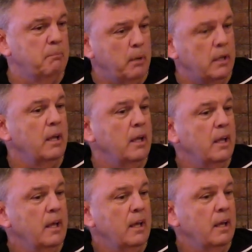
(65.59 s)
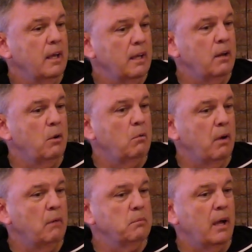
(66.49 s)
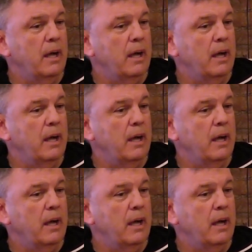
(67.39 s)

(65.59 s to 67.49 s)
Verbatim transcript: But you know, I'm,